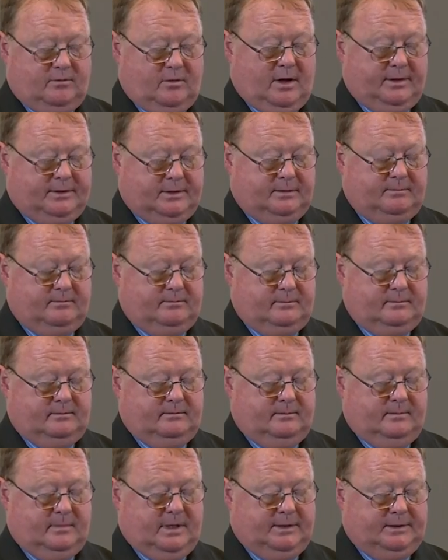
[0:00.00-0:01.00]
right
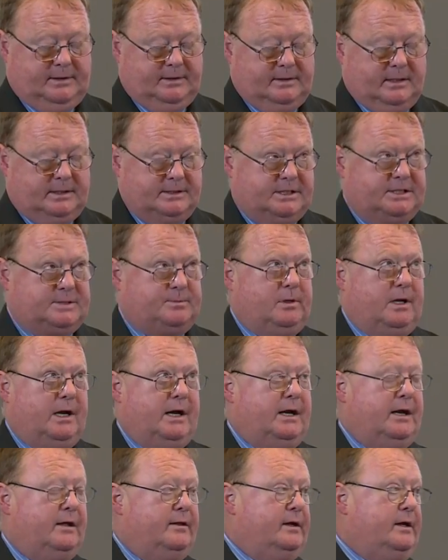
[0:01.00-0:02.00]
that Matthew does
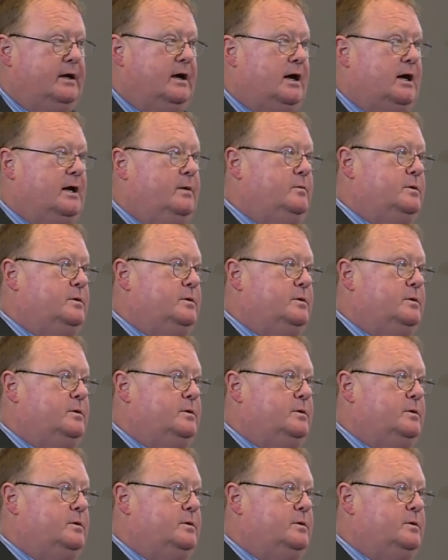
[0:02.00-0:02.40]
explain how the guard